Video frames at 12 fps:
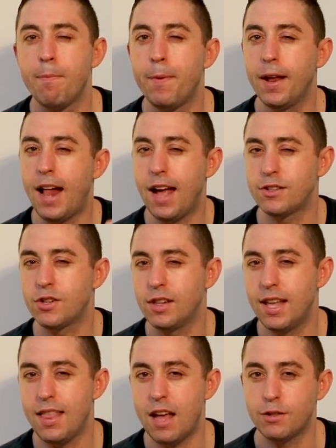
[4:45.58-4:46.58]
But
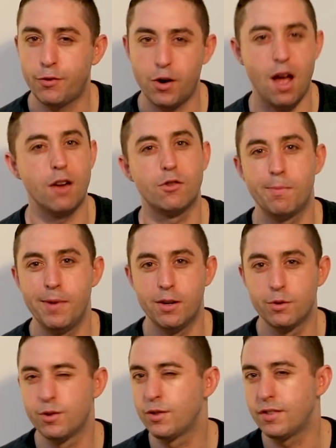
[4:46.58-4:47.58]
actually that's for 100
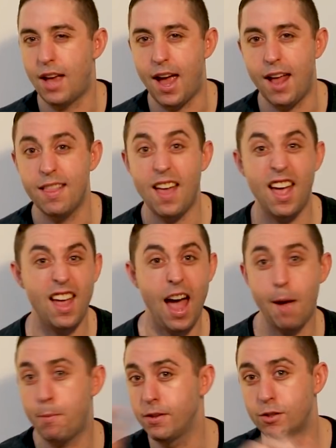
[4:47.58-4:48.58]
mils and they
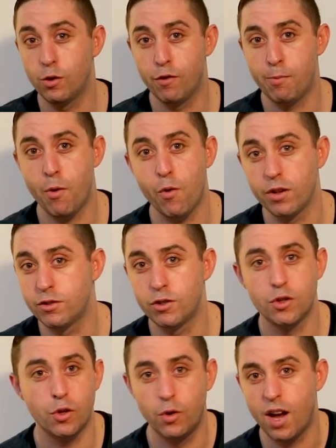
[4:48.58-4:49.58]
happen to have poured
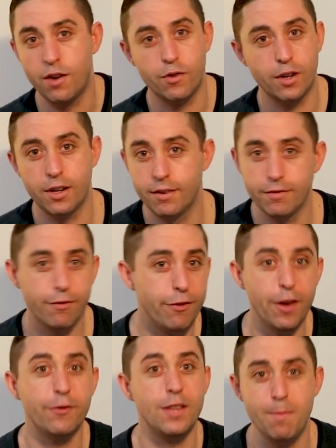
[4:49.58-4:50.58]

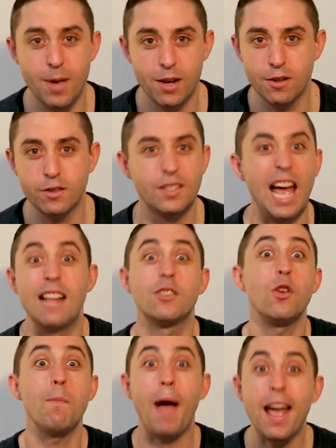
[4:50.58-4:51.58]
250 mils, and
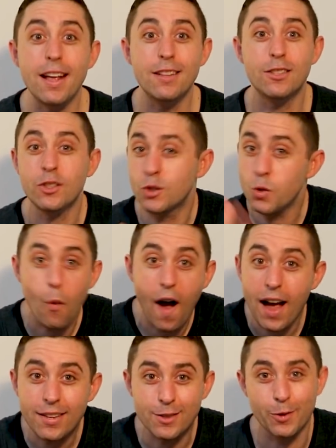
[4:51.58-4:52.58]
so you paid
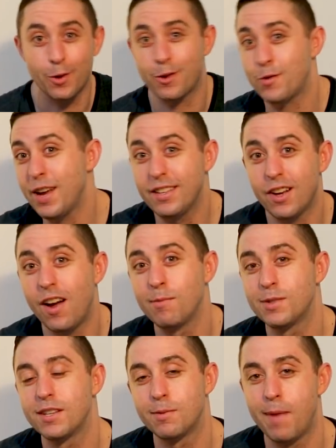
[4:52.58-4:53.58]
twice or 3
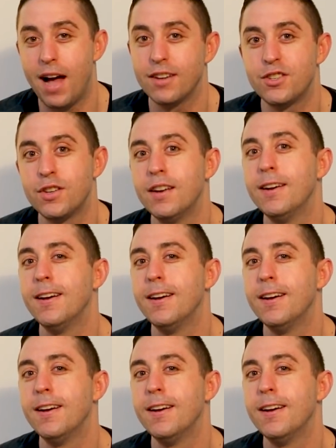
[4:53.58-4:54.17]
times as much.